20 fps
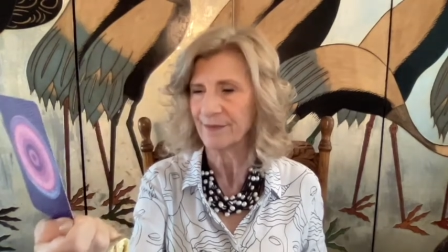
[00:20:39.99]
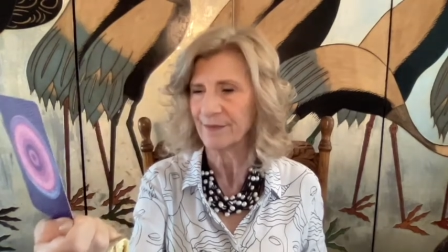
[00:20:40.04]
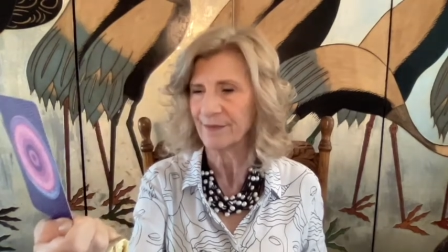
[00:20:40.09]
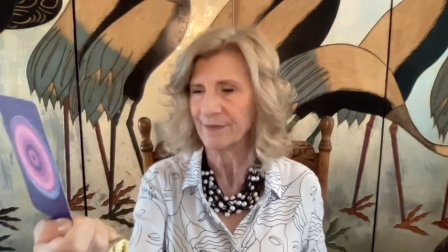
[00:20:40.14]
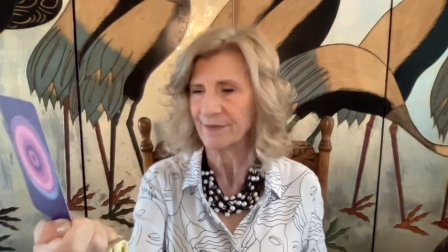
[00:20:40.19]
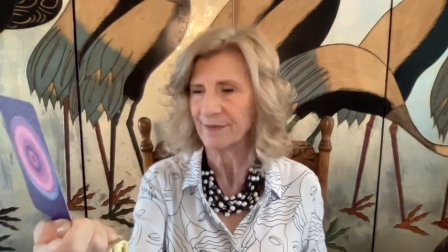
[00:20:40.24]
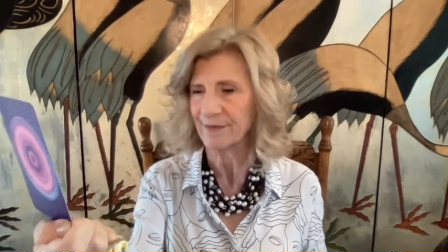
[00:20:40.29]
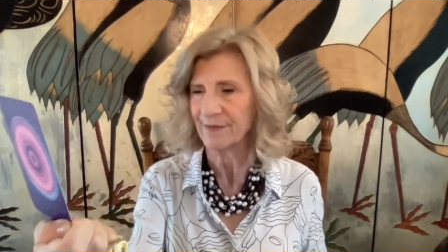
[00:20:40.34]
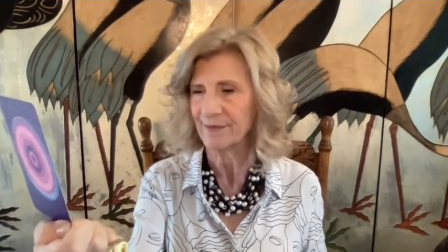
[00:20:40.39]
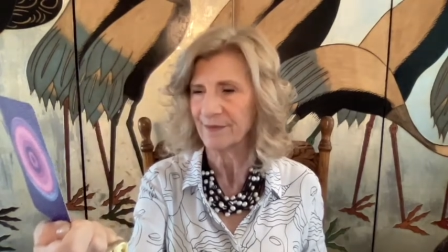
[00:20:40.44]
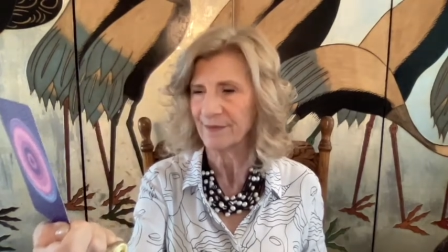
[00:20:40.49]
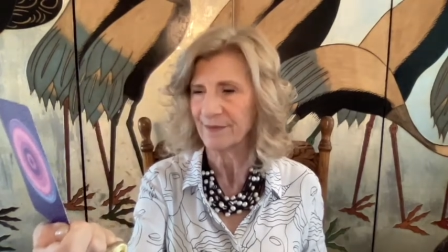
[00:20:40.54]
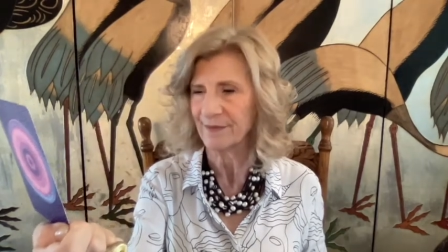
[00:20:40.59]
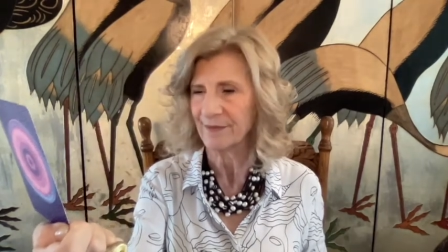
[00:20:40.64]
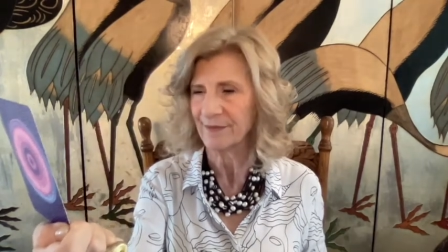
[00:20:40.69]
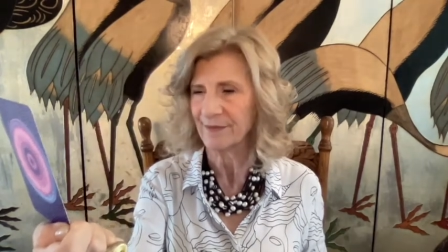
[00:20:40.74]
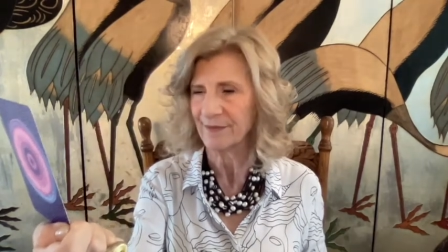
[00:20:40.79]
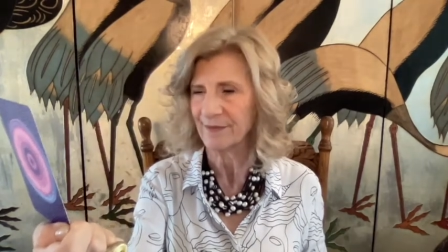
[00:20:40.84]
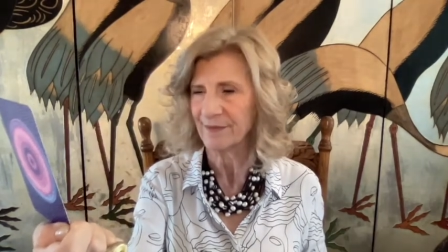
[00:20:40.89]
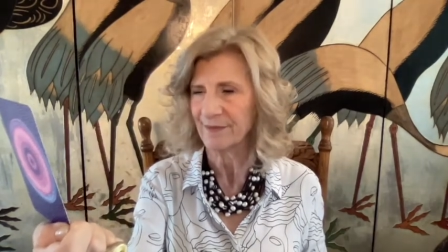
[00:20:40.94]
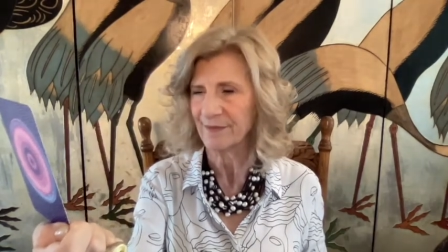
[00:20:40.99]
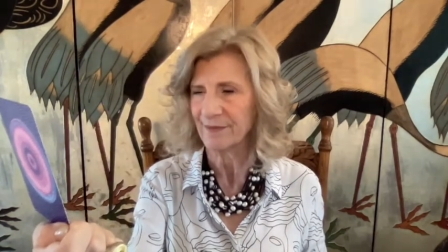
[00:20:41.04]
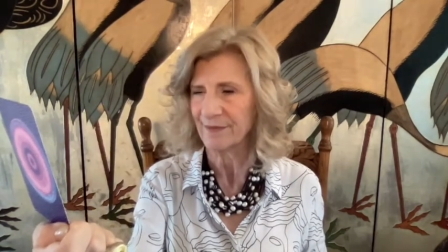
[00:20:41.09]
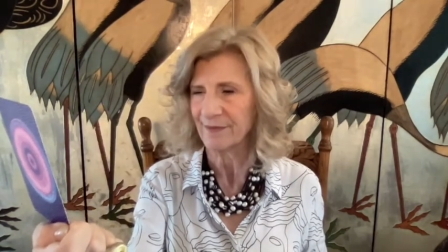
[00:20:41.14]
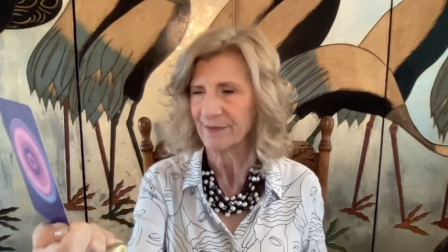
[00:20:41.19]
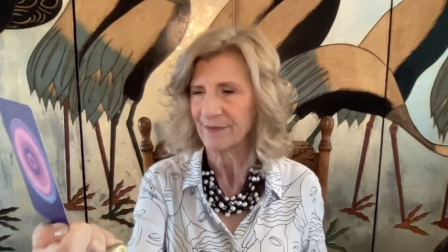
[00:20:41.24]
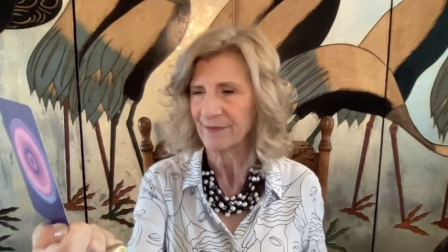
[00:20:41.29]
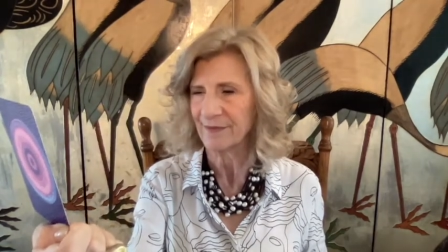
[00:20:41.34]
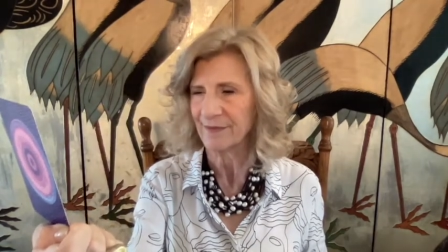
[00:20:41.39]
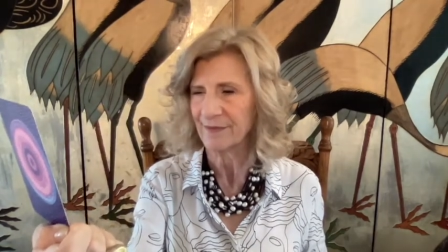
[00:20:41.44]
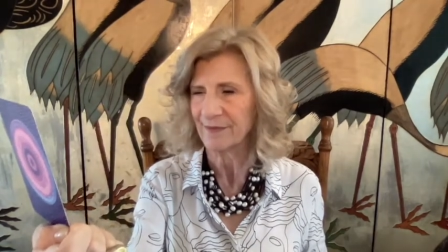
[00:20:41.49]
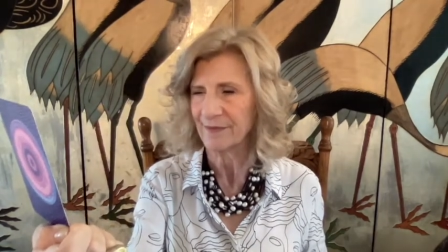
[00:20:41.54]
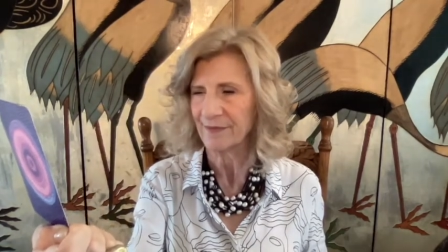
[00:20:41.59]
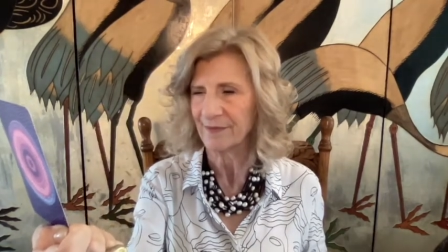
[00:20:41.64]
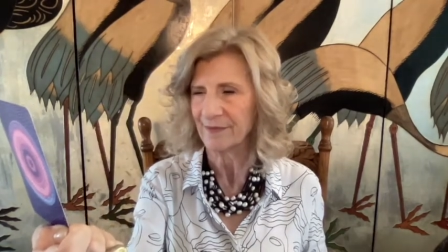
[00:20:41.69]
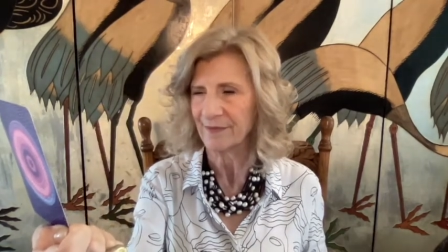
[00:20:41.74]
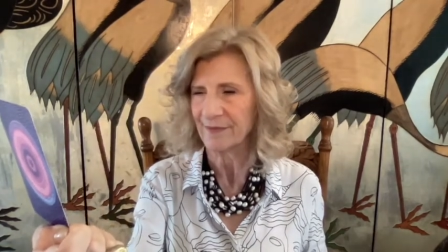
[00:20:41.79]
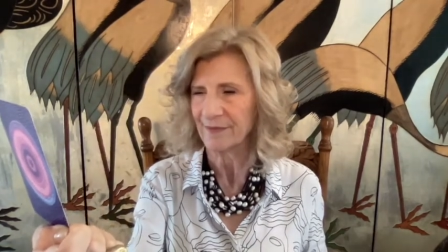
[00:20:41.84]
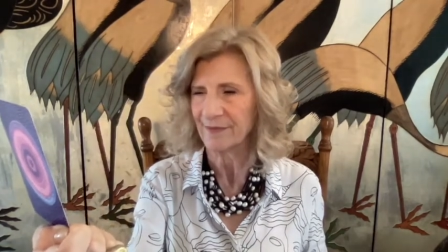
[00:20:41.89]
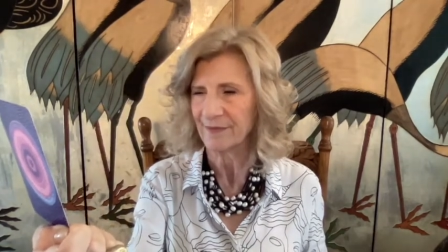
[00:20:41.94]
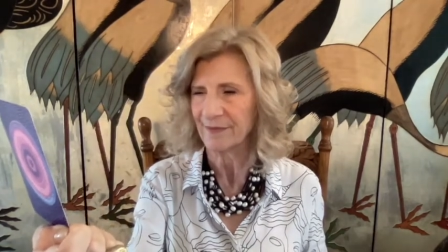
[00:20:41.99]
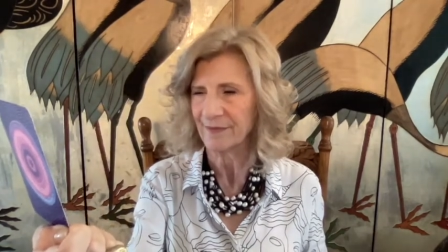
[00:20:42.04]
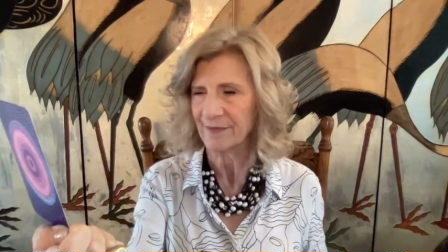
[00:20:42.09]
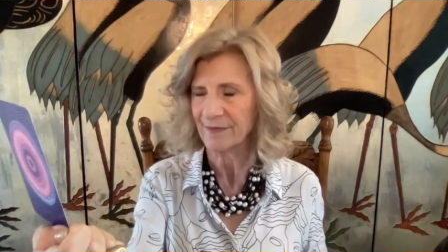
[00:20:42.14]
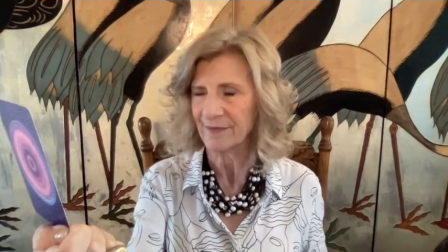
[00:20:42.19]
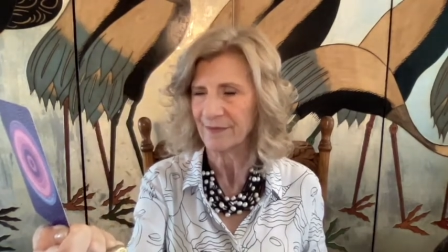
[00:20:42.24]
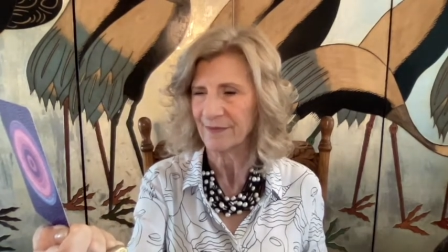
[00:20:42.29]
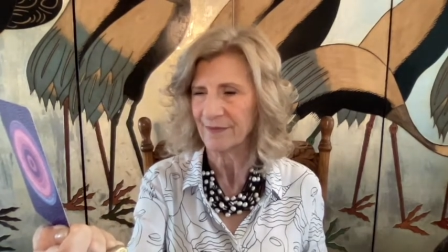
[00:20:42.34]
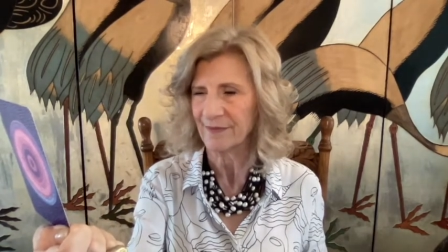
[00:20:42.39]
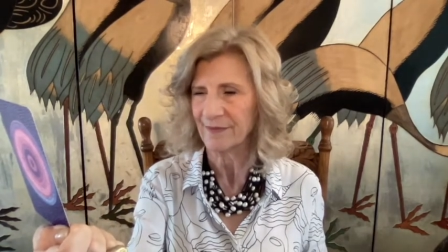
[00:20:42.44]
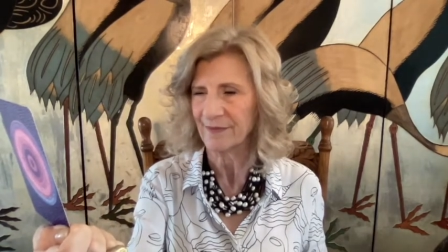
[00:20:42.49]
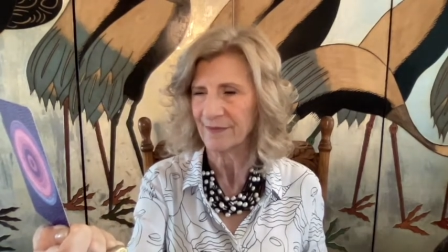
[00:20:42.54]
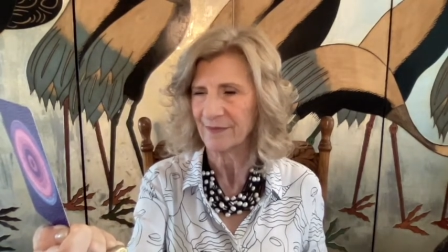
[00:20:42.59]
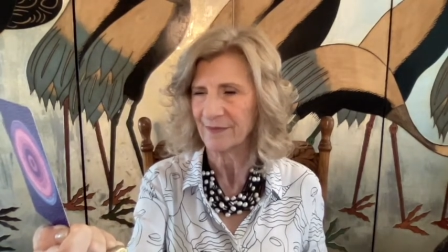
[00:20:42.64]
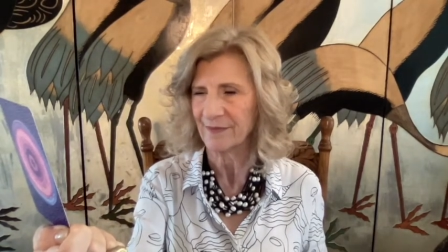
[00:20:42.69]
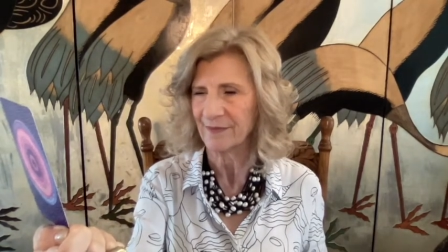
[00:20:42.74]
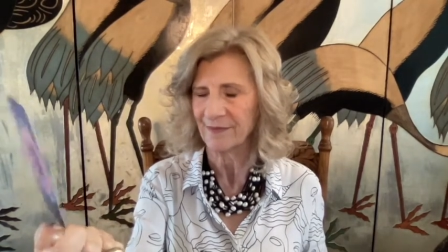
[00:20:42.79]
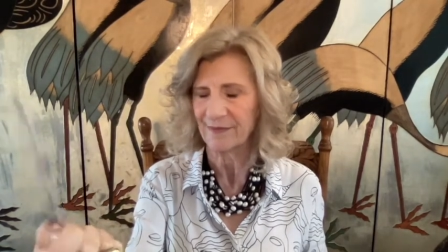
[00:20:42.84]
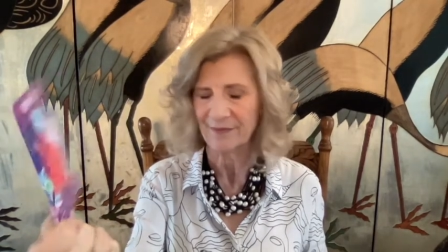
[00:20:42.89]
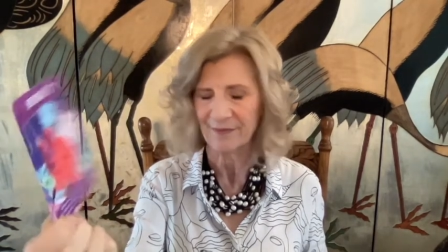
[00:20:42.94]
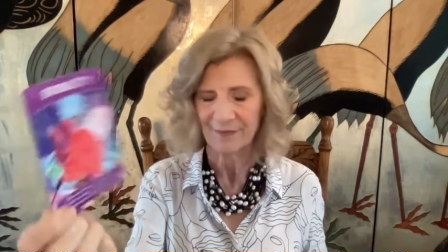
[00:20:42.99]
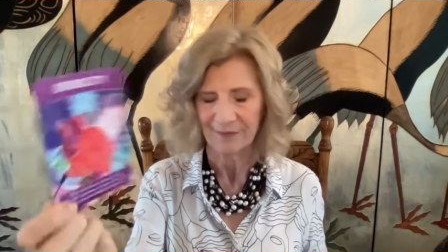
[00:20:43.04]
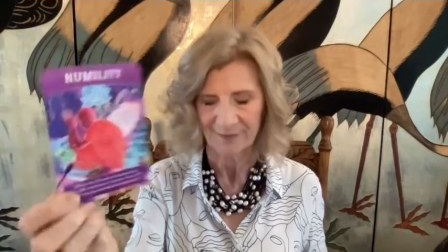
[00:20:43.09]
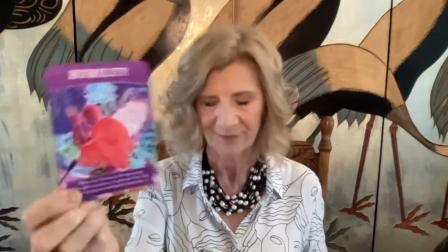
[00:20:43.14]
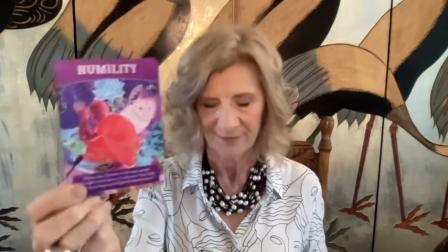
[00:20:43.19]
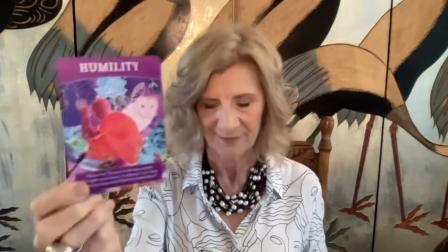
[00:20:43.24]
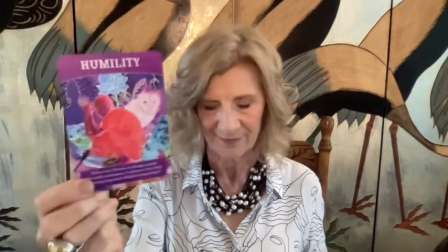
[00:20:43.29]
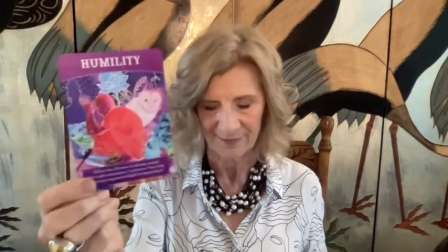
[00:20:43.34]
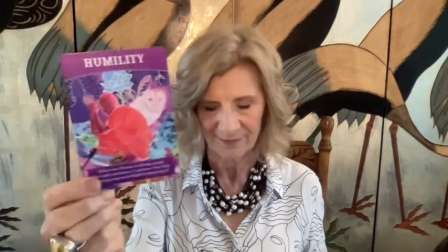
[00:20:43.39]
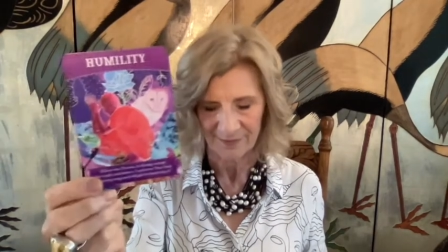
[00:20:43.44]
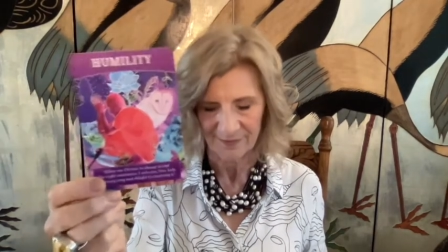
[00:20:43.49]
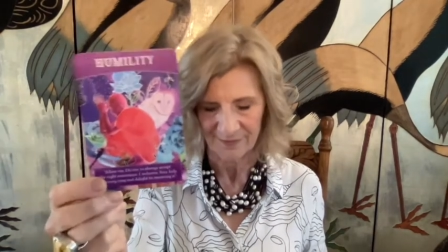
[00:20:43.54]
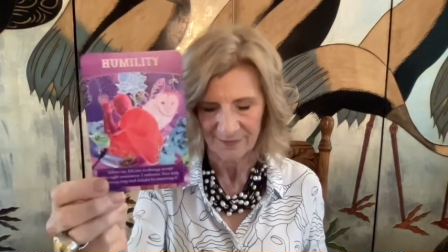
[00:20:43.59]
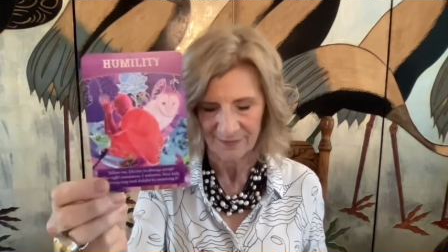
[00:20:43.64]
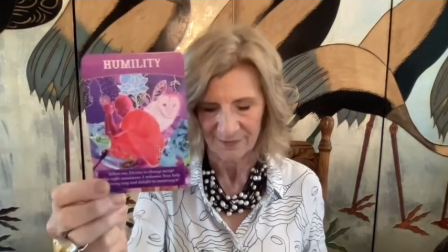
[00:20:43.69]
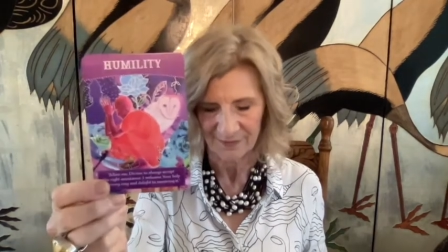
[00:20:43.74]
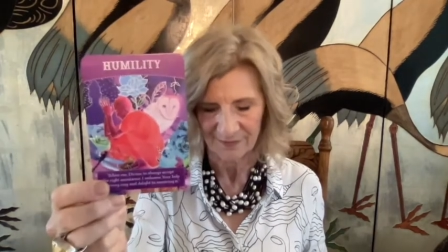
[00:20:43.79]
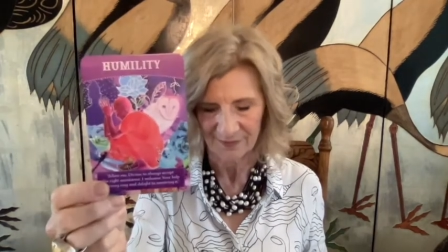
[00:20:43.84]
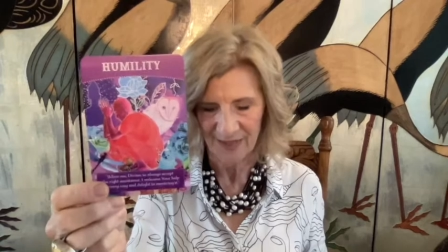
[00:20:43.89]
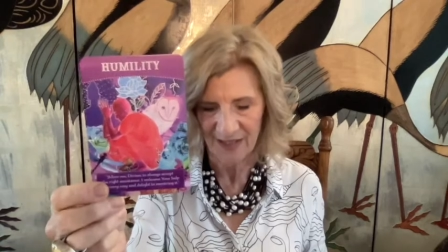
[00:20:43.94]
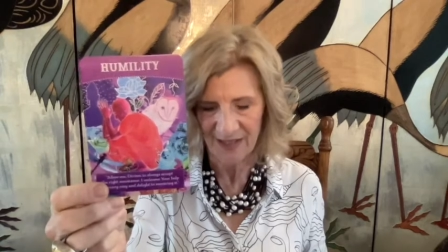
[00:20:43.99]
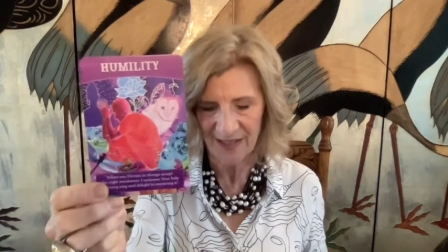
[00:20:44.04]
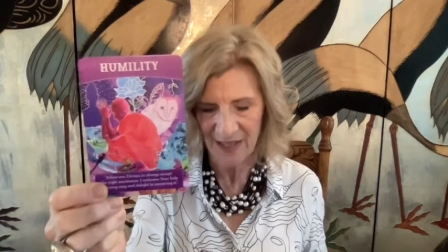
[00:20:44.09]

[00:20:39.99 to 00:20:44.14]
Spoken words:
And